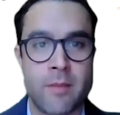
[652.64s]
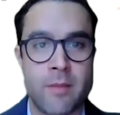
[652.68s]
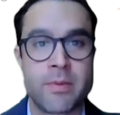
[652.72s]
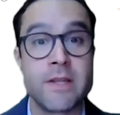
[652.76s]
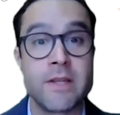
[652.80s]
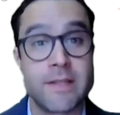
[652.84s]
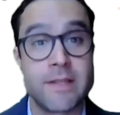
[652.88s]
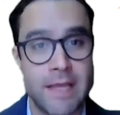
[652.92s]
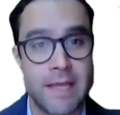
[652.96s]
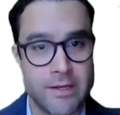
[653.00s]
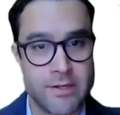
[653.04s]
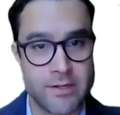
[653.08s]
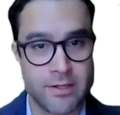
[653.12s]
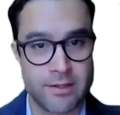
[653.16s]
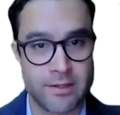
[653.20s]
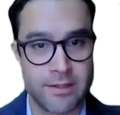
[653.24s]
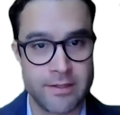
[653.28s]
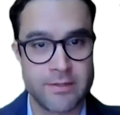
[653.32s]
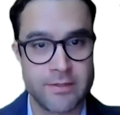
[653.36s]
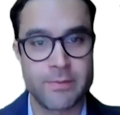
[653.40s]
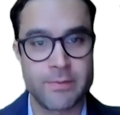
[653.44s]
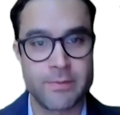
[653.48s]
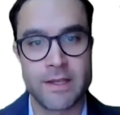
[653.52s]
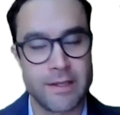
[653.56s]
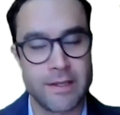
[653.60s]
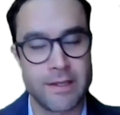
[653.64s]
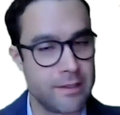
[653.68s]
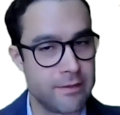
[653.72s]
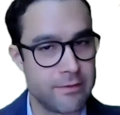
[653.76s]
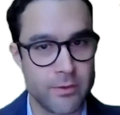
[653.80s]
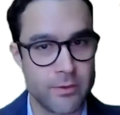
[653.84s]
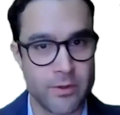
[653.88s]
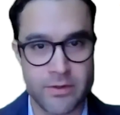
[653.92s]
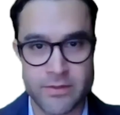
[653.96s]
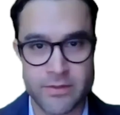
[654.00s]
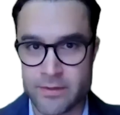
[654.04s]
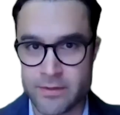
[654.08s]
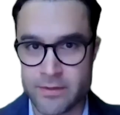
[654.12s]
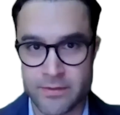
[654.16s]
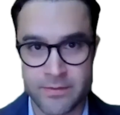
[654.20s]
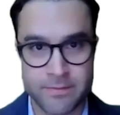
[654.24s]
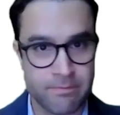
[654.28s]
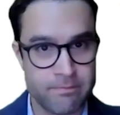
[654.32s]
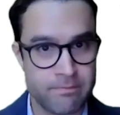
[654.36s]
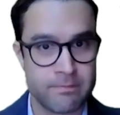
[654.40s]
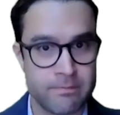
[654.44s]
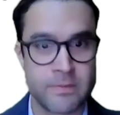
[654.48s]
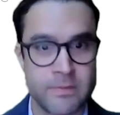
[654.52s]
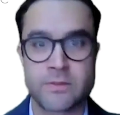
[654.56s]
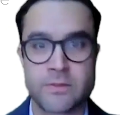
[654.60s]
potentially speaking. Of course, there's
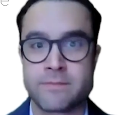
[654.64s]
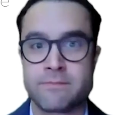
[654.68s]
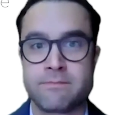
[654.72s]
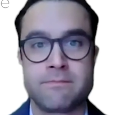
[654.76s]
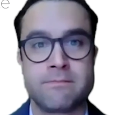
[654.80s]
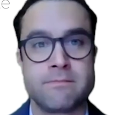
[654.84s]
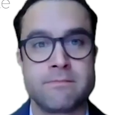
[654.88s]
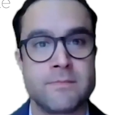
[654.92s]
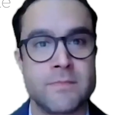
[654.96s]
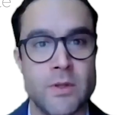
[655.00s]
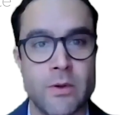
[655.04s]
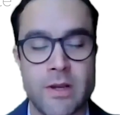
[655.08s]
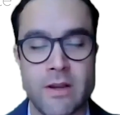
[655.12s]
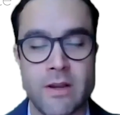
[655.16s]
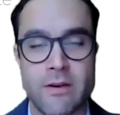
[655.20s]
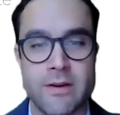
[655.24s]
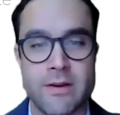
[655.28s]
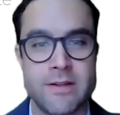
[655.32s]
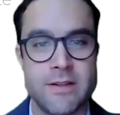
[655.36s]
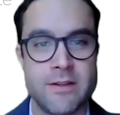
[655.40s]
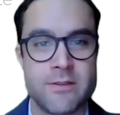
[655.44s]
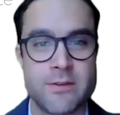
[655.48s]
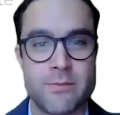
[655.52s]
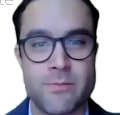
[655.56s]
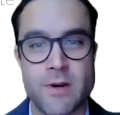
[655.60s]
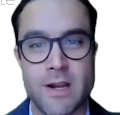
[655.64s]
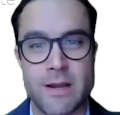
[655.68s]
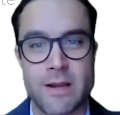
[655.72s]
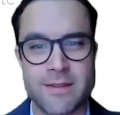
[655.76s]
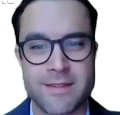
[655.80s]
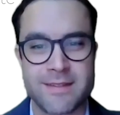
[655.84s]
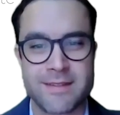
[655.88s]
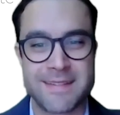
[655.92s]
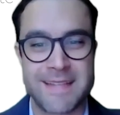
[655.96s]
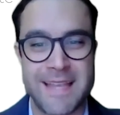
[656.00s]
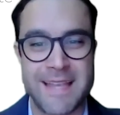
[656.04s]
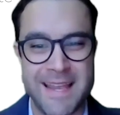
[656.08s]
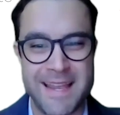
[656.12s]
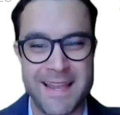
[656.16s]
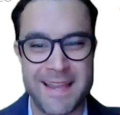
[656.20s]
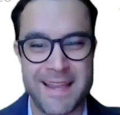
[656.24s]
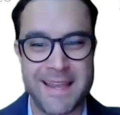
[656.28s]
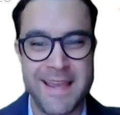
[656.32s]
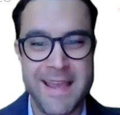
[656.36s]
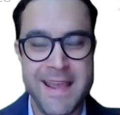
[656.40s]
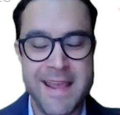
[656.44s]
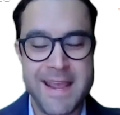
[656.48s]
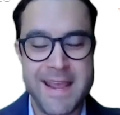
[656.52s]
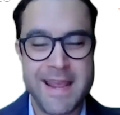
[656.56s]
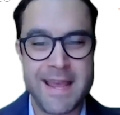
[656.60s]
no guarantees or promises,
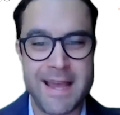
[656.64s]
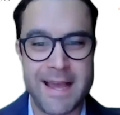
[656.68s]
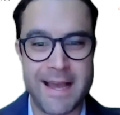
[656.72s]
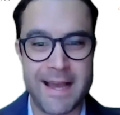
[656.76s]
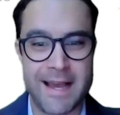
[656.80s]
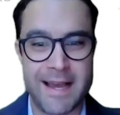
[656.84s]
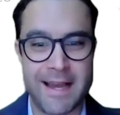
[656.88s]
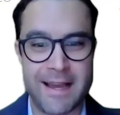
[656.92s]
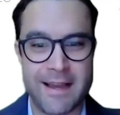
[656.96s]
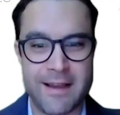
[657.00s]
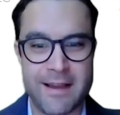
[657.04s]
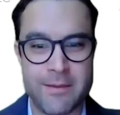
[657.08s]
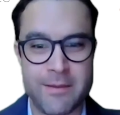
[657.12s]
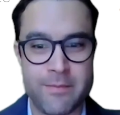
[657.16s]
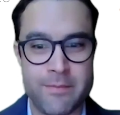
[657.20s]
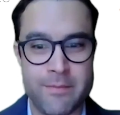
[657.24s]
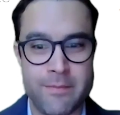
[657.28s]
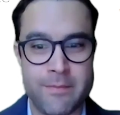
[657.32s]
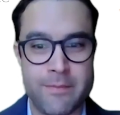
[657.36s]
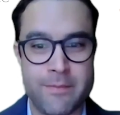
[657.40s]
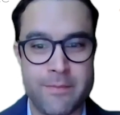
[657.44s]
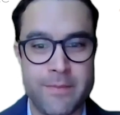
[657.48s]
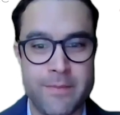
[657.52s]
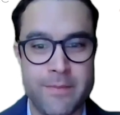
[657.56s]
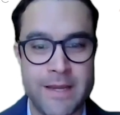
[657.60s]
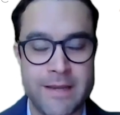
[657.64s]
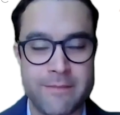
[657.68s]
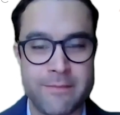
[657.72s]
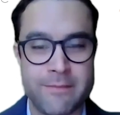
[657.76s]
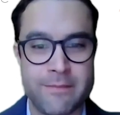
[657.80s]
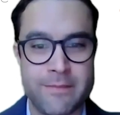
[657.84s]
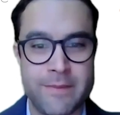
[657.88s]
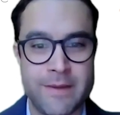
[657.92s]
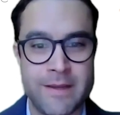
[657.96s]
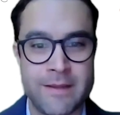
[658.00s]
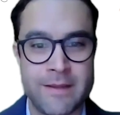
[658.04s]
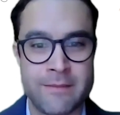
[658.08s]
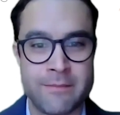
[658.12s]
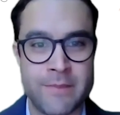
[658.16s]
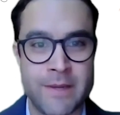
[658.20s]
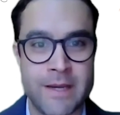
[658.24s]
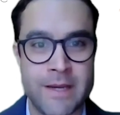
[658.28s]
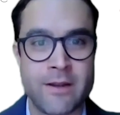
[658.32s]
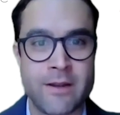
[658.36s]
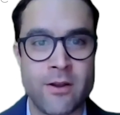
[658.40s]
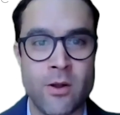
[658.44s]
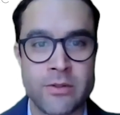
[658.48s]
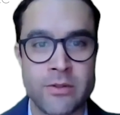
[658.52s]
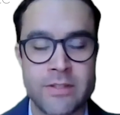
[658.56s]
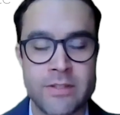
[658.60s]

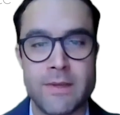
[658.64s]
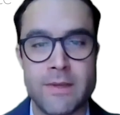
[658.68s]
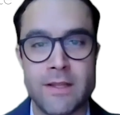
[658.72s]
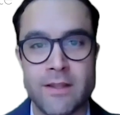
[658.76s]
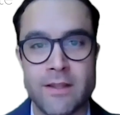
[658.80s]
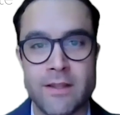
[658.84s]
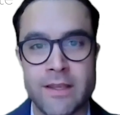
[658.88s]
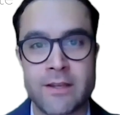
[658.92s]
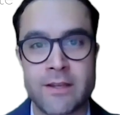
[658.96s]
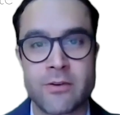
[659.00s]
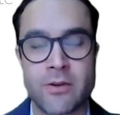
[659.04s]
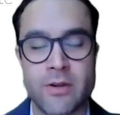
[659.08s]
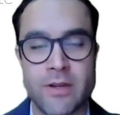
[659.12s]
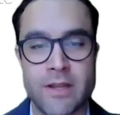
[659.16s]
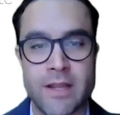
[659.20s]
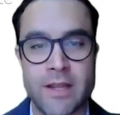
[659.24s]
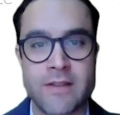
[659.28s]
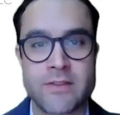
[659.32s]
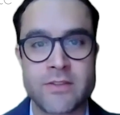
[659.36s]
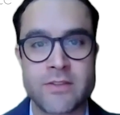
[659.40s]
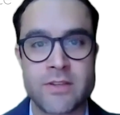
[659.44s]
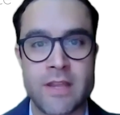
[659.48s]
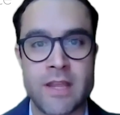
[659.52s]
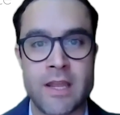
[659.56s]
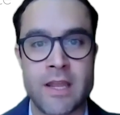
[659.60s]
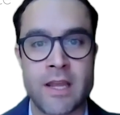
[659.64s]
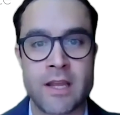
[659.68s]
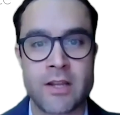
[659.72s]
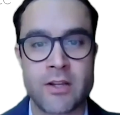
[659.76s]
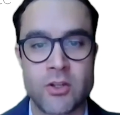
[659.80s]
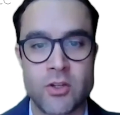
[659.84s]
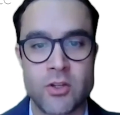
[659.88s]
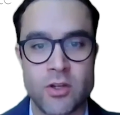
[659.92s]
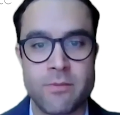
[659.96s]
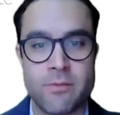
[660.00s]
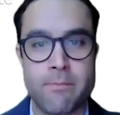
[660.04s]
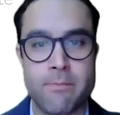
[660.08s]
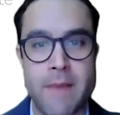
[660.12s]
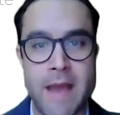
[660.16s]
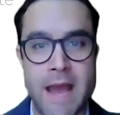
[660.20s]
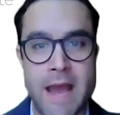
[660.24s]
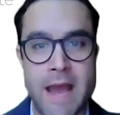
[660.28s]
but ultimately it creates a good